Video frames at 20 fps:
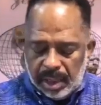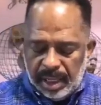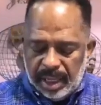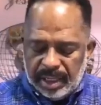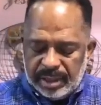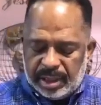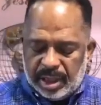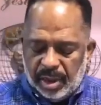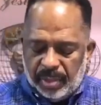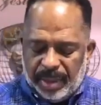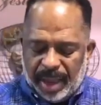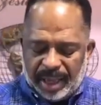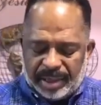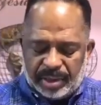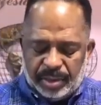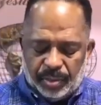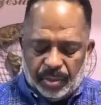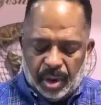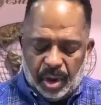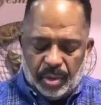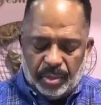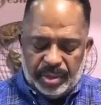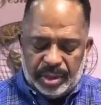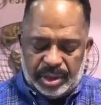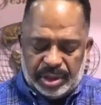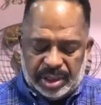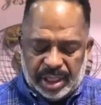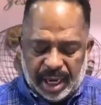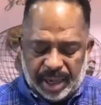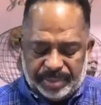Let's go back to
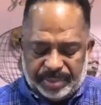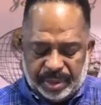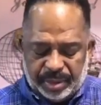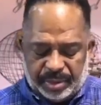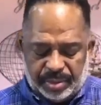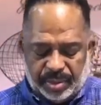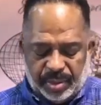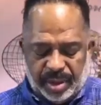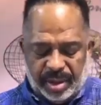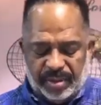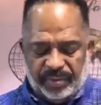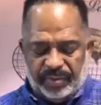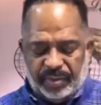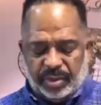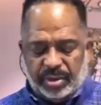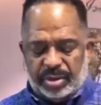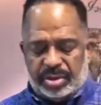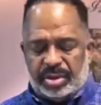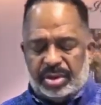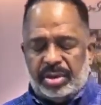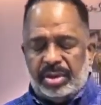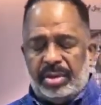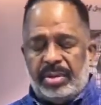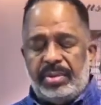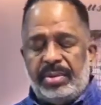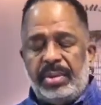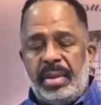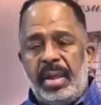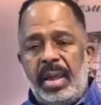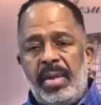Romans chapter 12, verse 2.
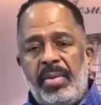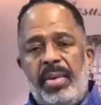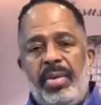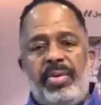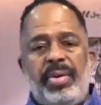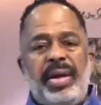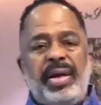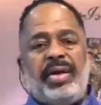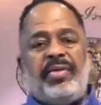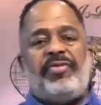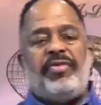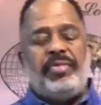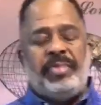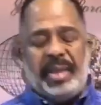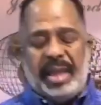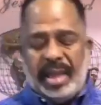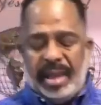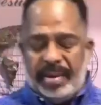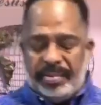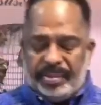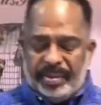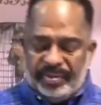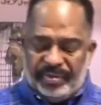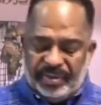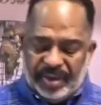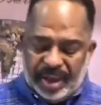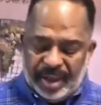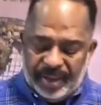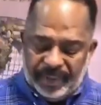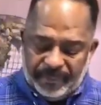We read it from the
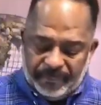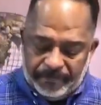Amplified.